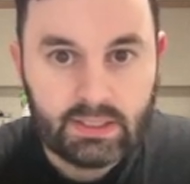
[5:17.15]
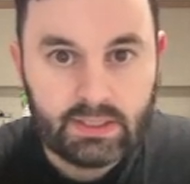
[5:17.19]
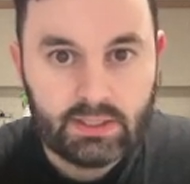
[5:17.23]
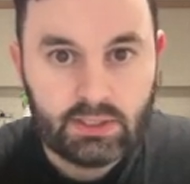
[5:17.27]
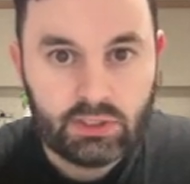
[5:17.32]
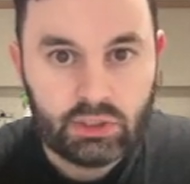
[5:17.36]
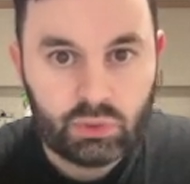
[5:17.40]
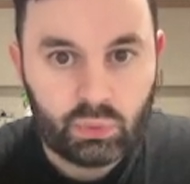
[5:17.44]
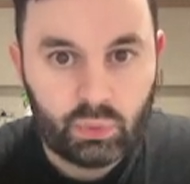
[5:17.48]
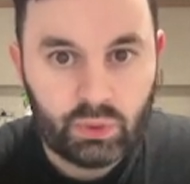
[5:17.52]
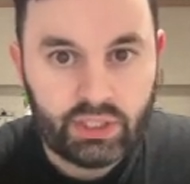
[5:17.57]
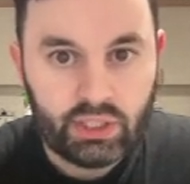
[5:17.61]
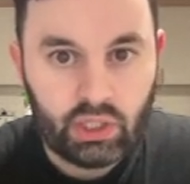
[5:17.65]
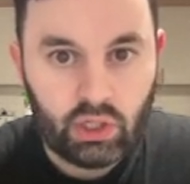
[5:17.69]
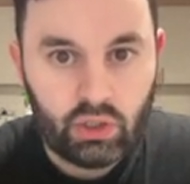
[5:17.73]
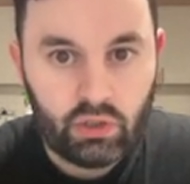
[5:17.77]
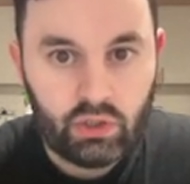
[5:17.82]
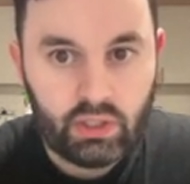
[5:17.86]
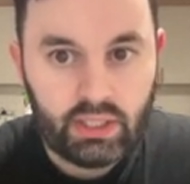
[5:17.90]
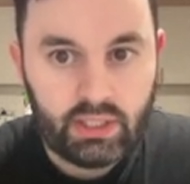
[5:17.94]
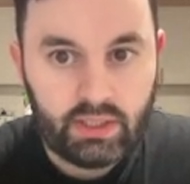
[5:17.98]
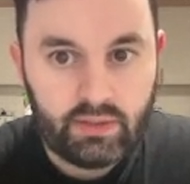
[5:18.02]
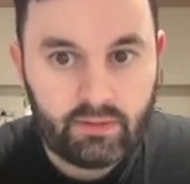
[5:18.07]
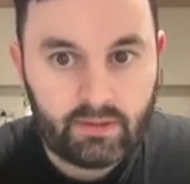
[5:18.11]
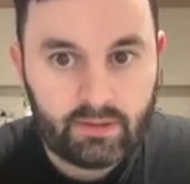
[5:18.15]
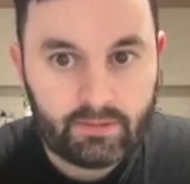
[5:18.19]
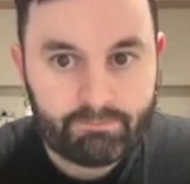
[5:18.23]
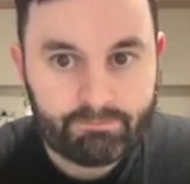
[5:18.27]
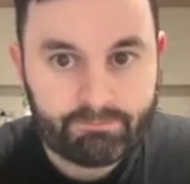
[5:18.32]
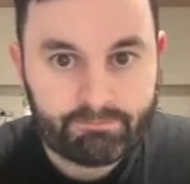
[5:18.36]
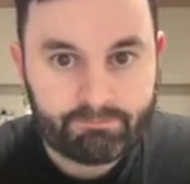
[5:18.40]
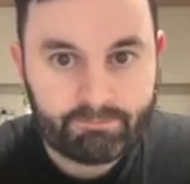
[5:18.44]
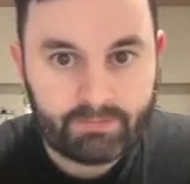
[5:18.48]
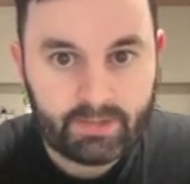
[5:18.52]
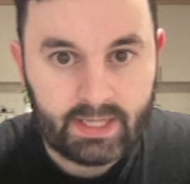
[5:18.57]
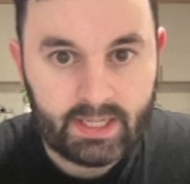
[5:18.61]
So we now need
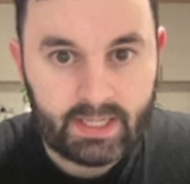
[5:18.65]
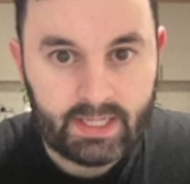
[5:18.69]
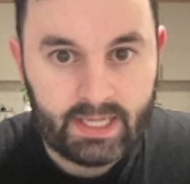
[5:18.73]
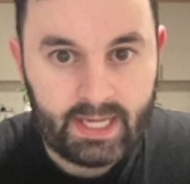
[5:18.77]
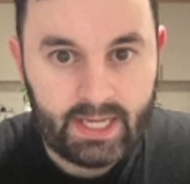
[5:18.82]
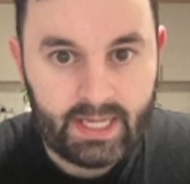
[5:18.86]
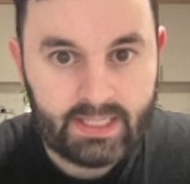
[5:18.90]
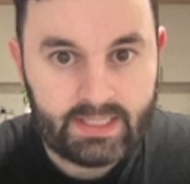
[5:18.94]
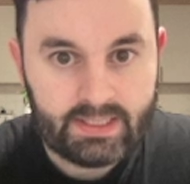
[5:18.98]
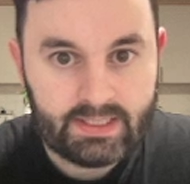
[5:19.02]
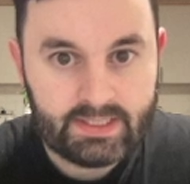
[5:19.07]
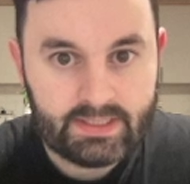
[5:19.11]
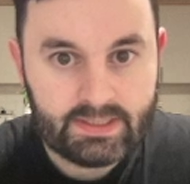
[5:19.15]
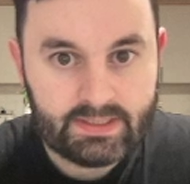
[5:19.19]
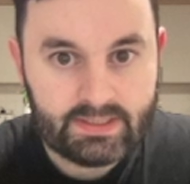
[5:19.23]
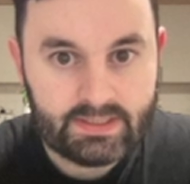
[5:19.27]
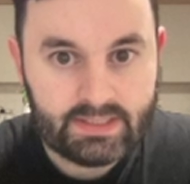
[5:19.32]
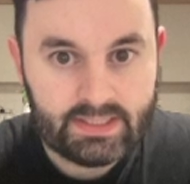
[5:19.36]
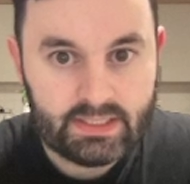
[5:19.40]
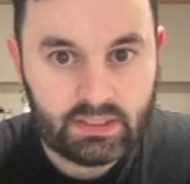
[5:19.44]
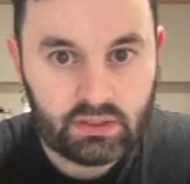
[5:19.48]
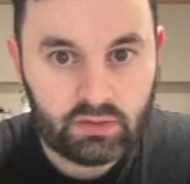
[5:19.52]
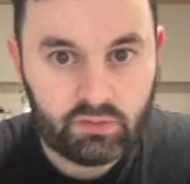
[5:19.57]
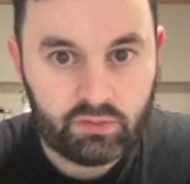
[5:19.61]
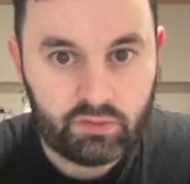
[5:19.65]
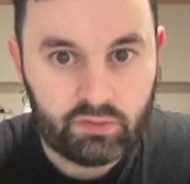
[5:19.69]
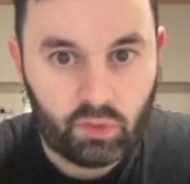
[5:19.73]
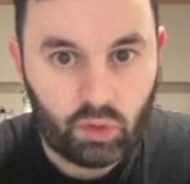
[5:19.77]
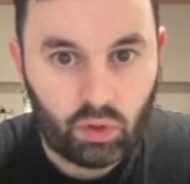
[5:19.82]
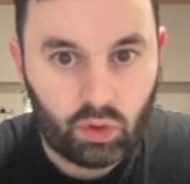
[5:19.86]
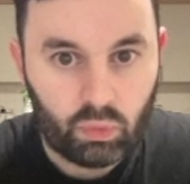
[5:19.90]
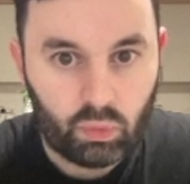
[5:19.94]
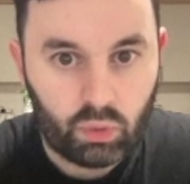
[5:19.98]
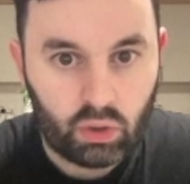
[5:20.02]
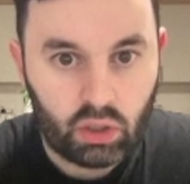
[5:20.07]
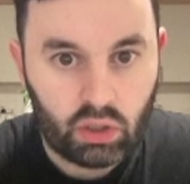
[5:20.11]
an in-season
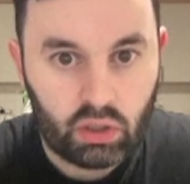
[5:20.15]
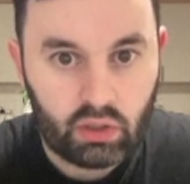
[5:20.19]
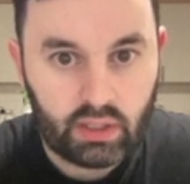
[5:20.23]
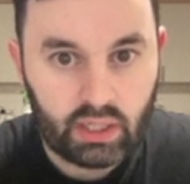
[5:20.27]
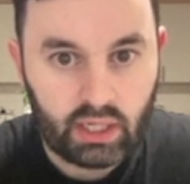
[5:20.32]
forward.